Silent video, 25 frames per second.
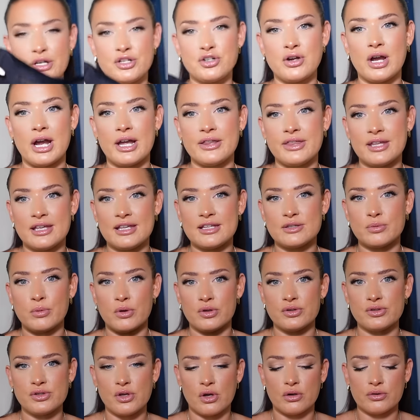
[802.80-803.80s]
to try these
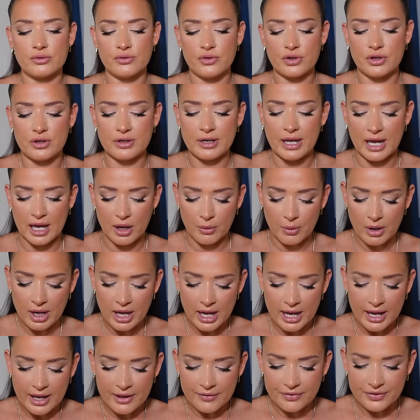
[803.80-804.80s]
ones on for you now.
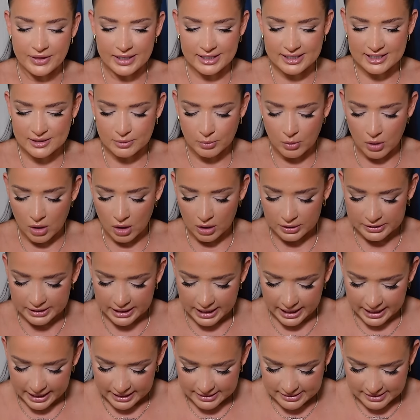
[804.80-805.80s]
This one
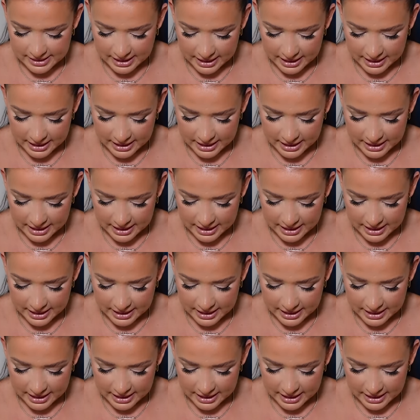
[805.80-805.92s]
is